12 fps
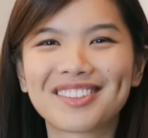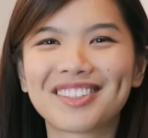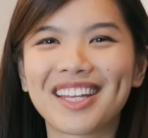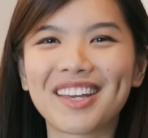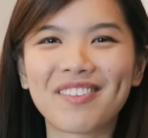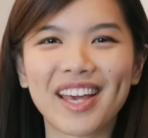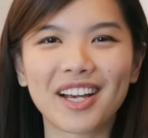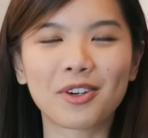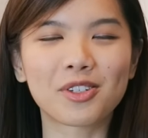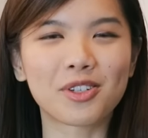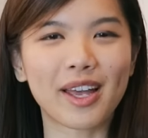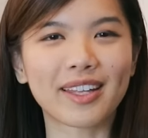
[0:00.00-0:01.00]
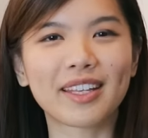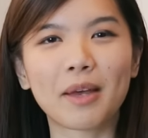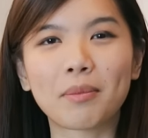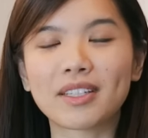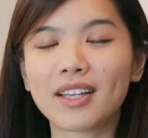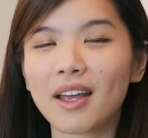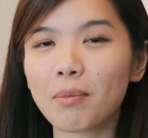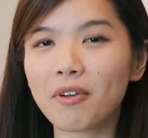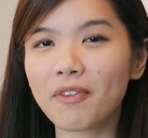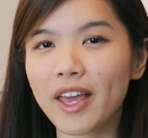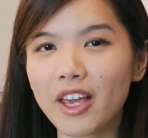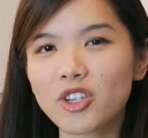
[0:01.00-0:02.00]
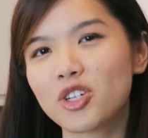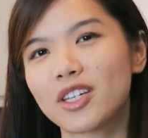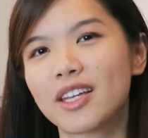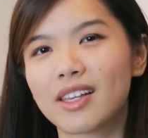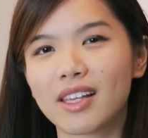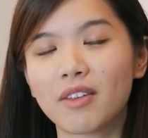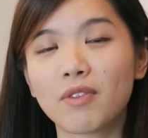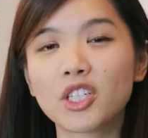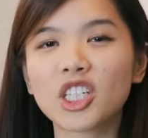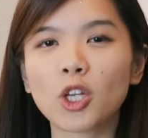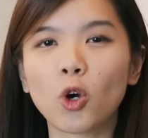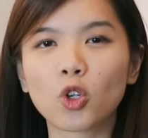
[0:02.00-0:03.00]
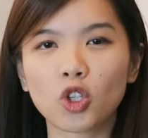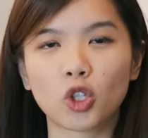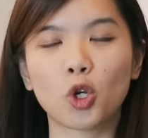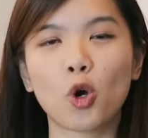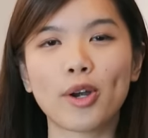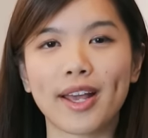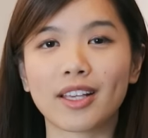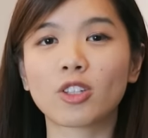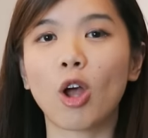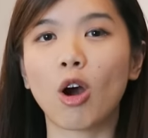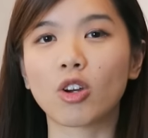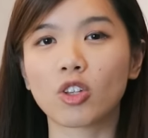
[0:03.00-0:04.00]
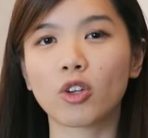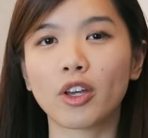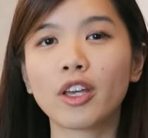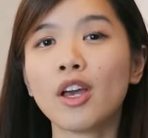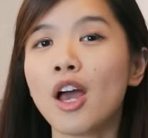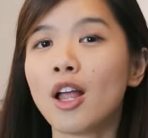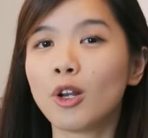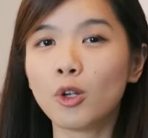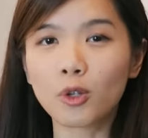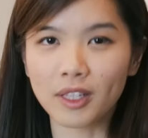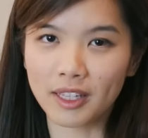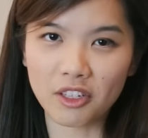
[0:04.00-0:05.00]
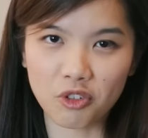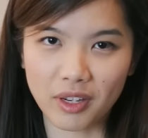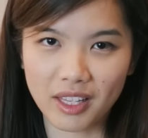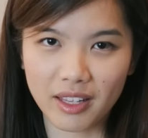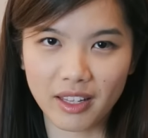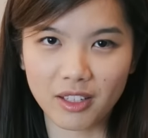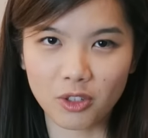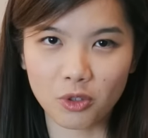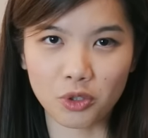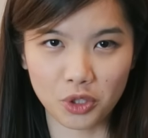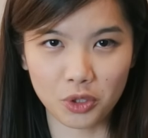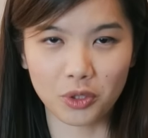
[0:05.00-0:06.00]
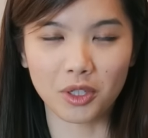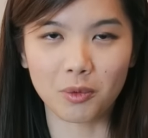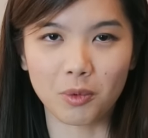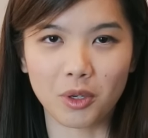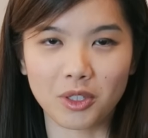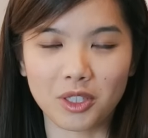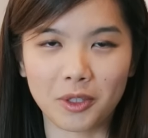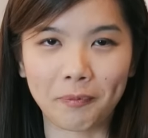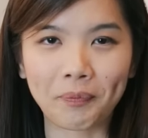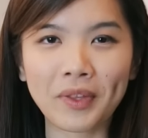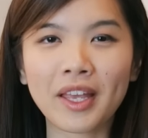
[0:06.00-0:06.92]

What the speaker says: Today we are going to attempt a type of Asian dessert which is also known as Tong, loosely translated to sugared water.